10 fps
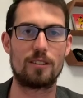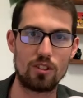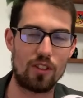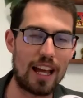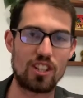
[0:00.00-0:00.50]

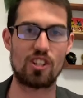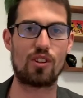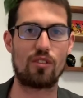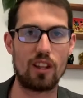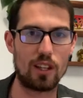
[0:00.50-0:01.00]
So that's just a
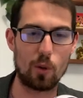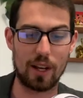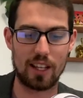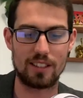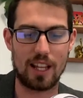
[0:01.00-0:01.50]
really quick
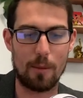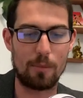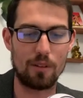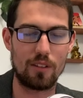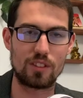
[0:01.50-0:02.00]

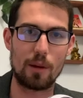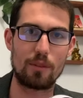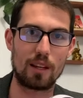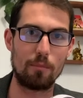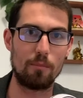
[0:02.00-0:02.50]
example of
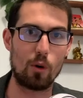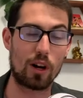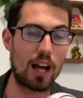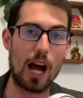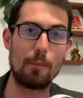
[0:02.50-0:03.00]
something more
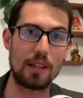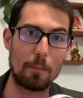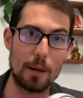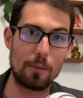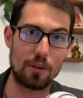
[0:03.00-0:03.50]
common that
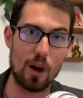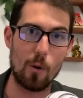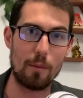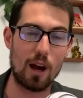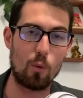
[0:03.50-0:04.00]
people know
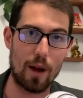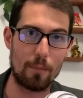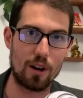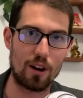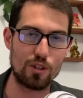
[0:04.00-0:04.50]
about
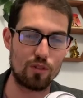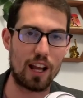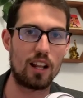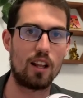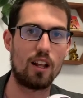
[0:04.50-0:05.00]
webinars,
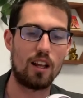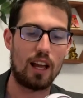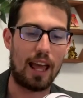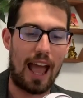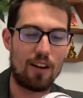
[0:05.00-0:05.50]
right?
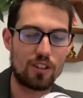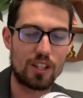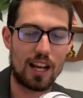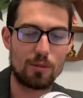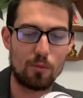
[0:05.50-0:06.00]

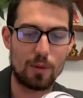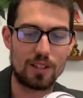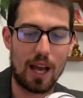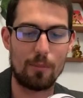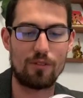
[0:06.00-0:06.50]
Advertisement would be
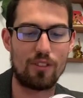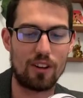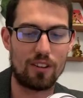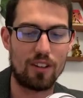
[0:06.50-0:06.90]
top of funnel,